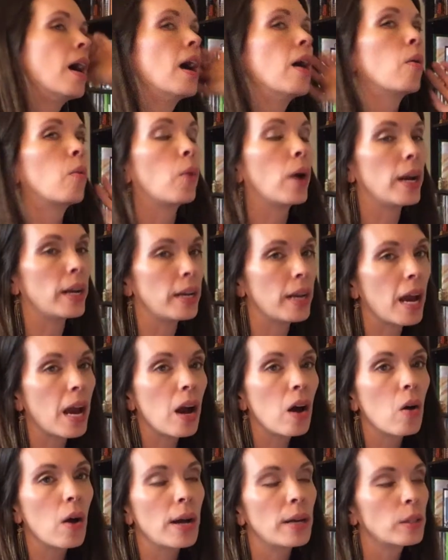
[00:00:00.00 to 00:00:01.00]
Right
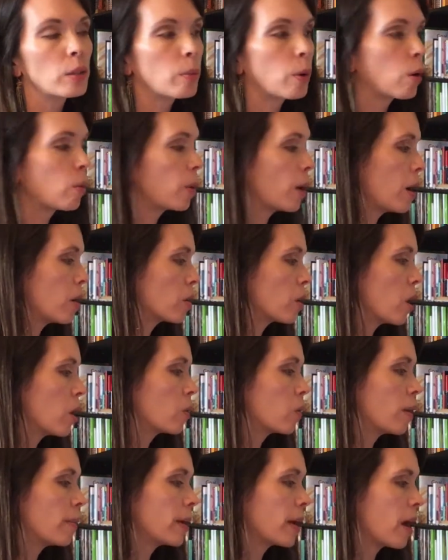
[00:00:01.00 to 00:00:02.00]
now, isopropyl alcohol,
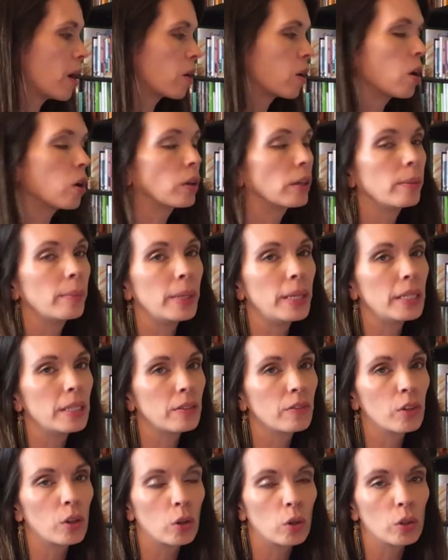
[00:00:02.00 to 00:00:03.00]
rubbing alcohol, can be
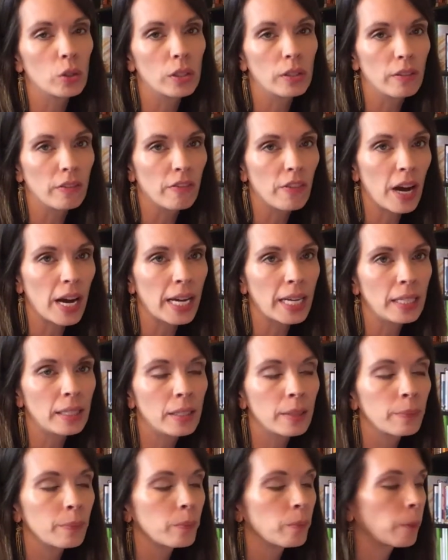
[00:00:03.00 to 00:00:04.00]
difficult to find
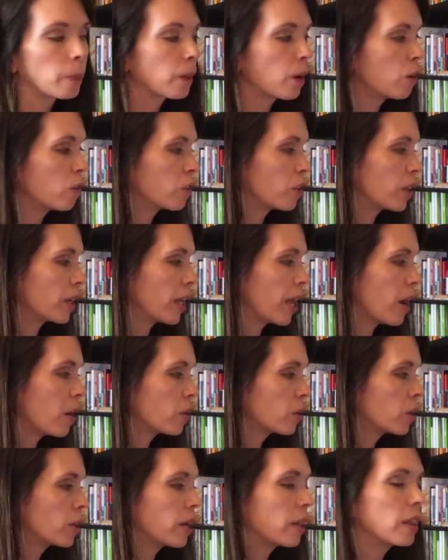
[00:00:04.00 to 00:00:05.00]
over the
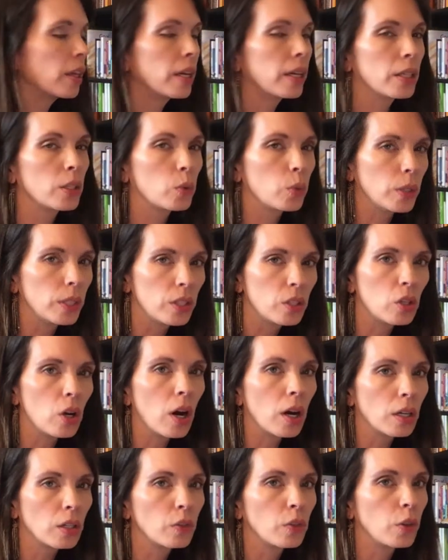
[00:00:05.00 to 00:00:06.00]
counter. I think it's
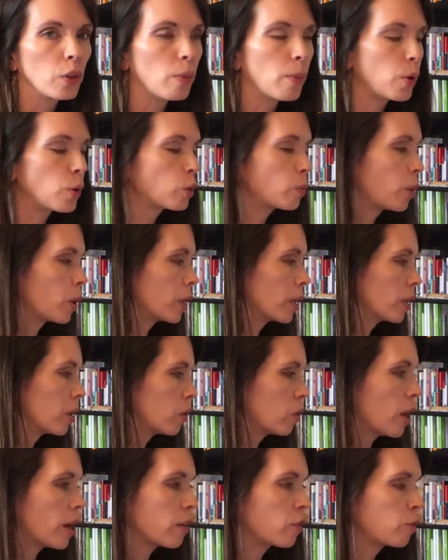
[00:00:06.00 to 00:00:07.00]
restocked for the most part in a
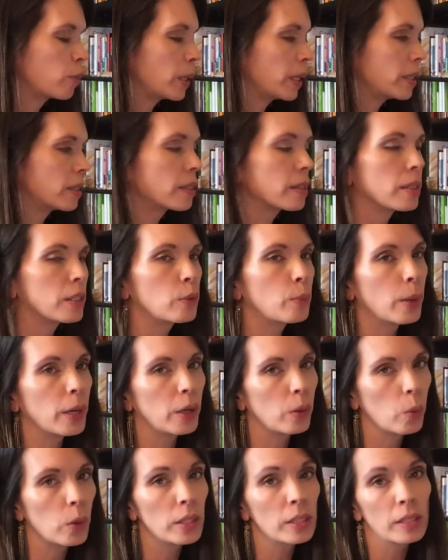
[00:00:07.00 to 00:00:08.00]
lot of places, but it
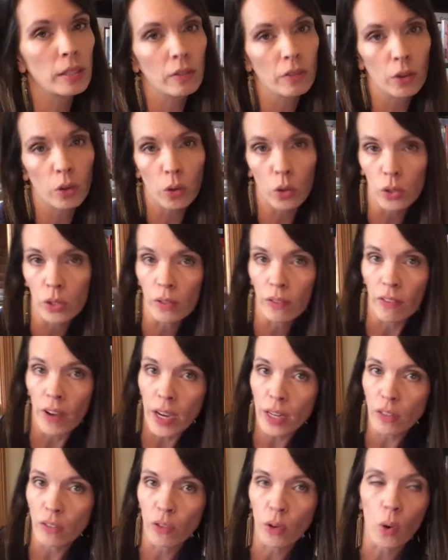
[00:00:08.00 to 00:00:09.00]
was difficult to
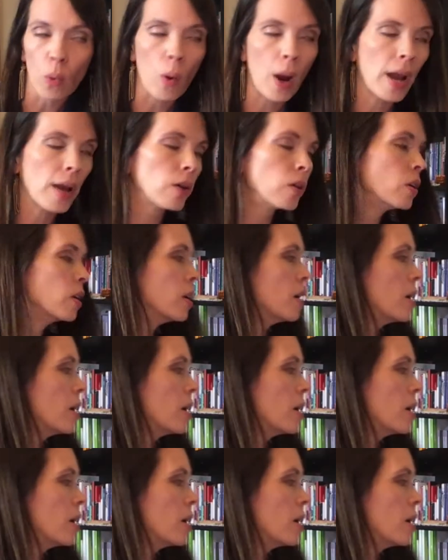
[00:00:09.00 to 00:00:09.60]
find for a while.